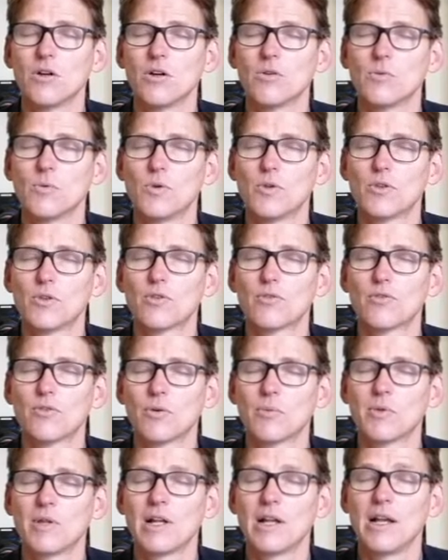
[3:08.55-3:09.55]
with
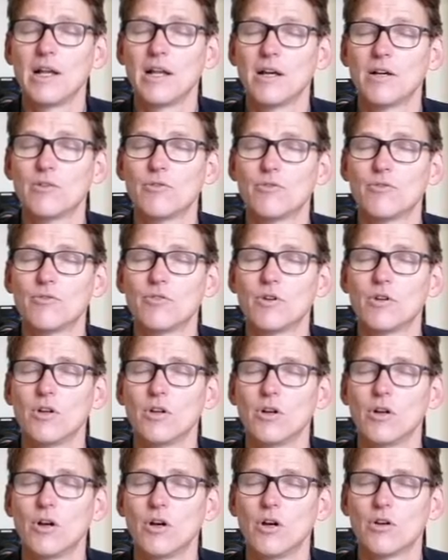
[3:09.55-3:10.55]
from the love
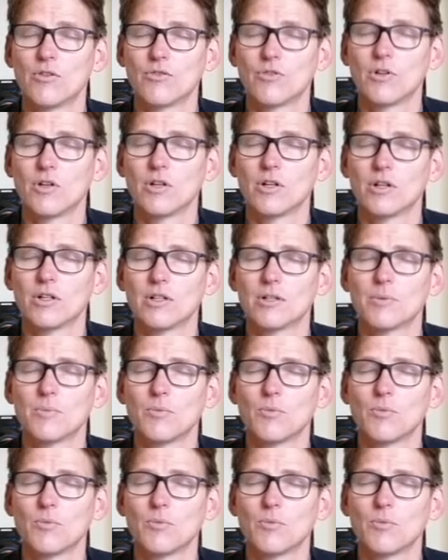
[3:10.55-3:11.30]
of God.